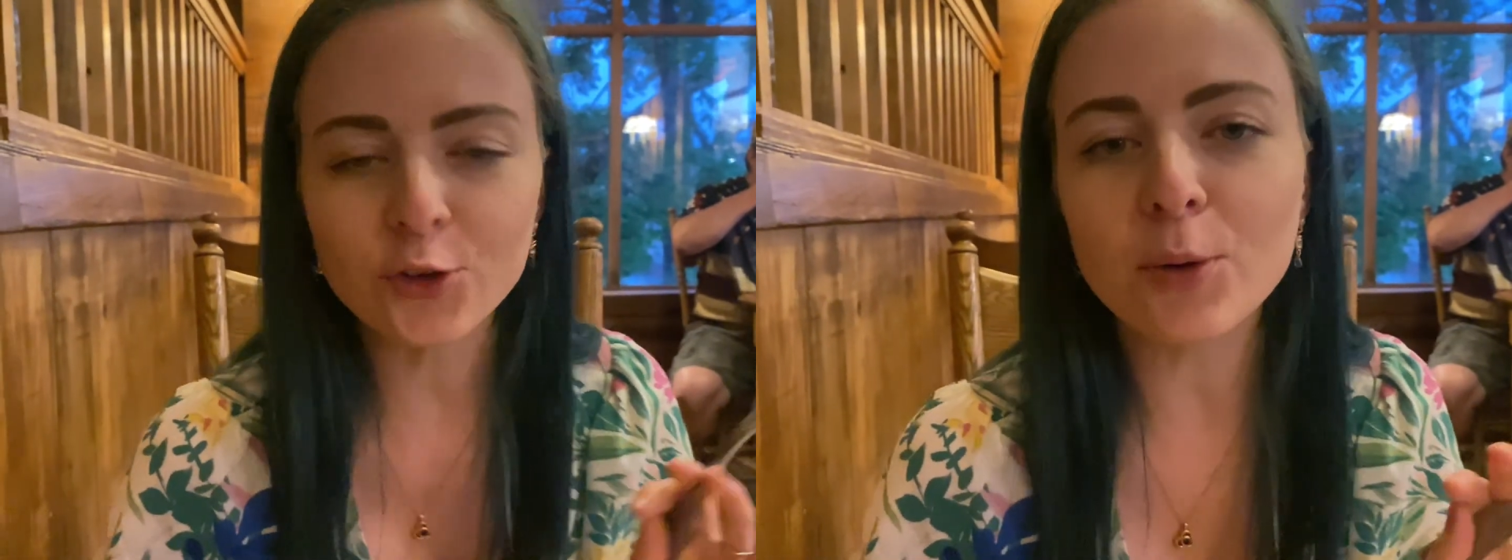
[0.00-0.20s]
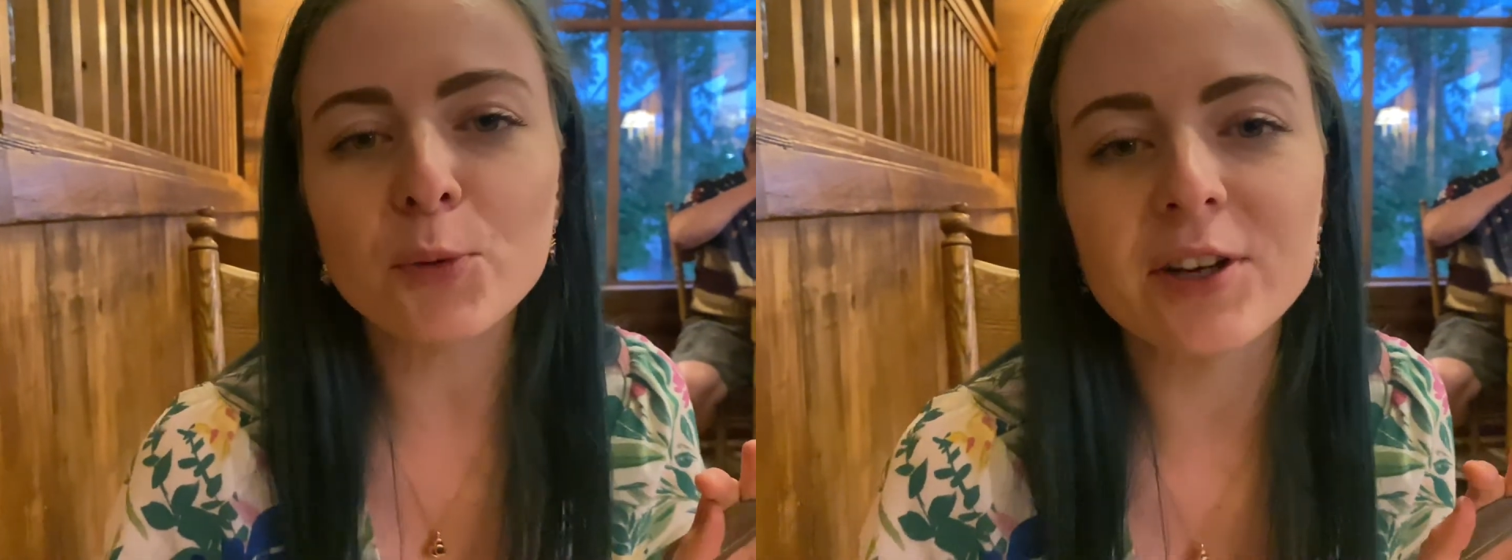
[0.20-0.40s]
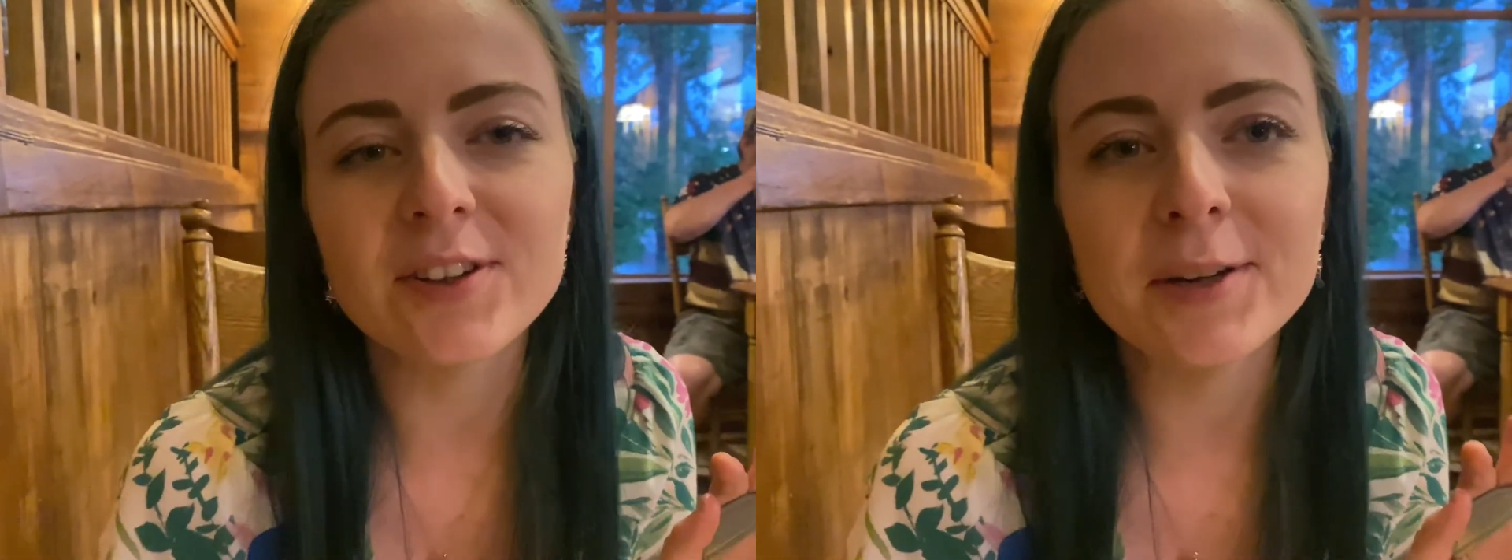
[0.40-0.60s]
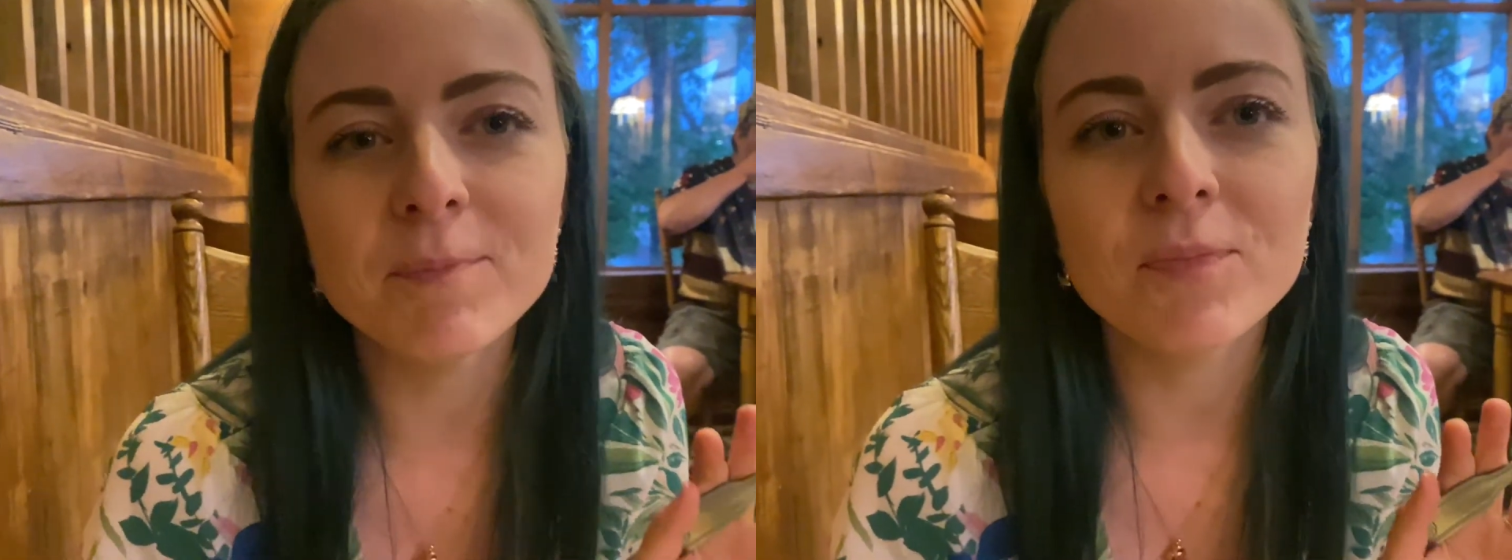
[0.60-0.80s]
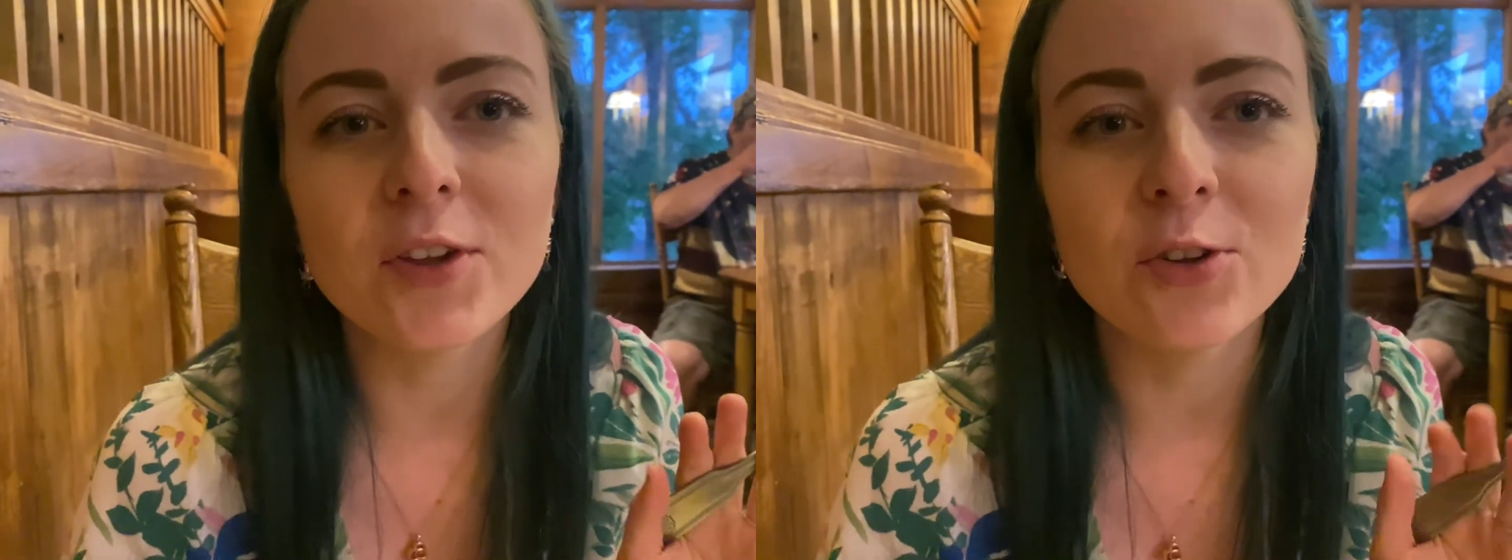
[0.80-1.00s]
some reason,
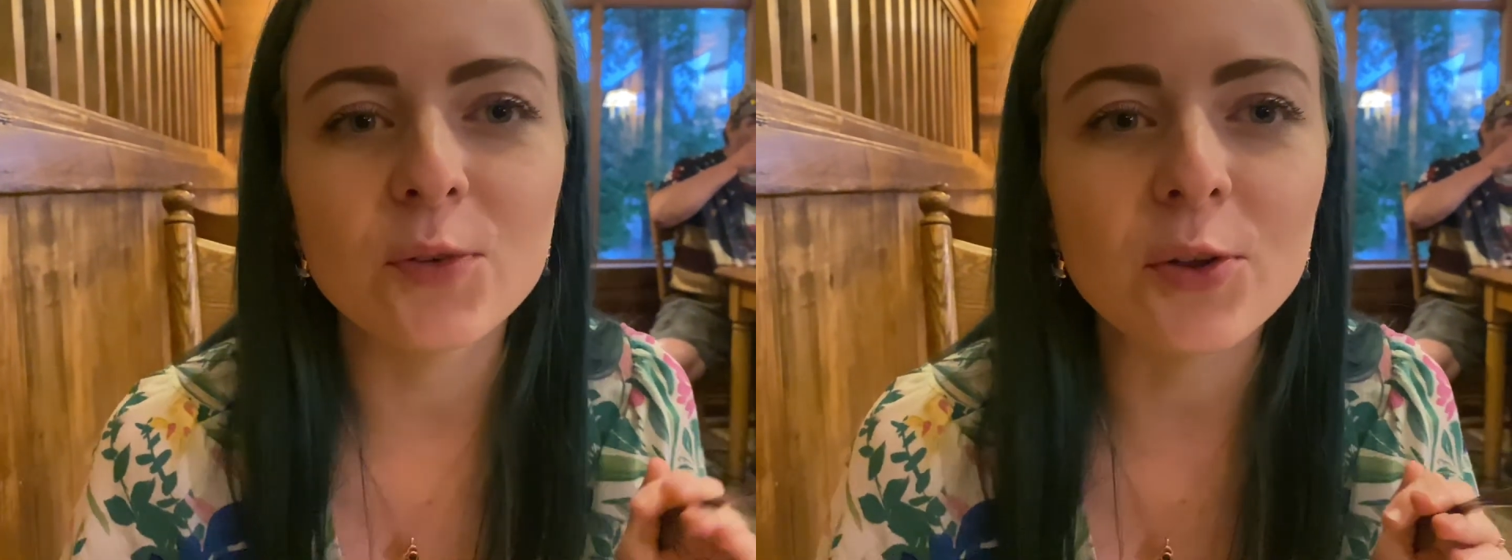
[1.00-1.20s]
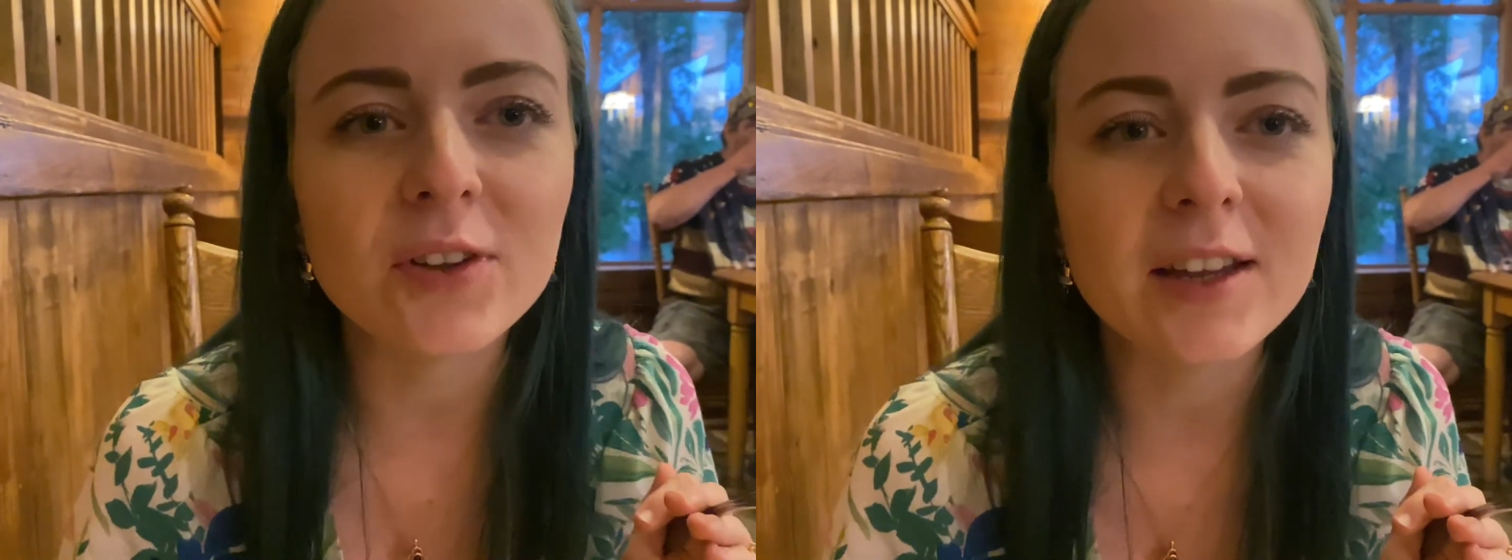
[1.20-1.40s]
this feels